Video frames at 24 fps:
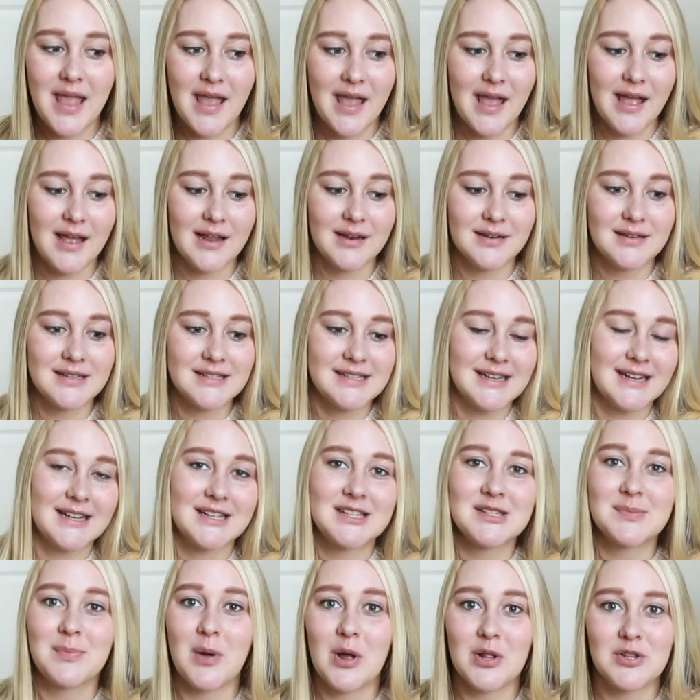and it's like a
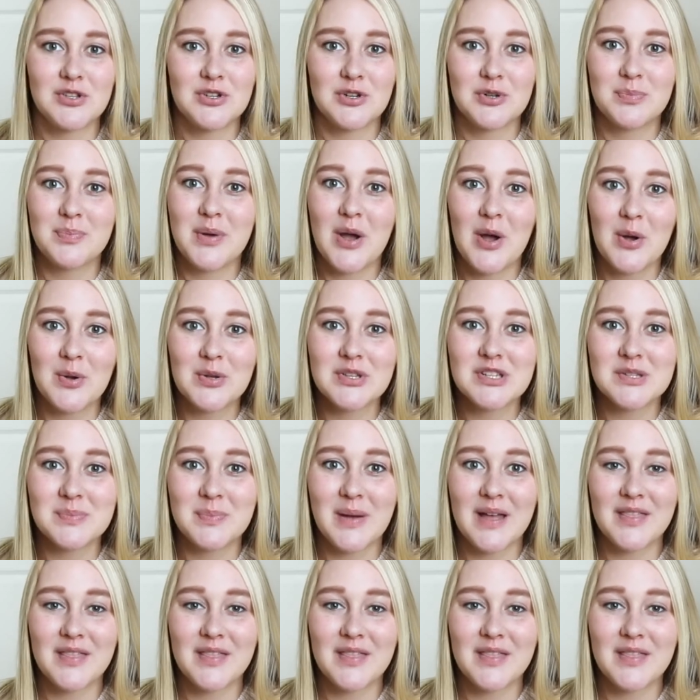sponsored post,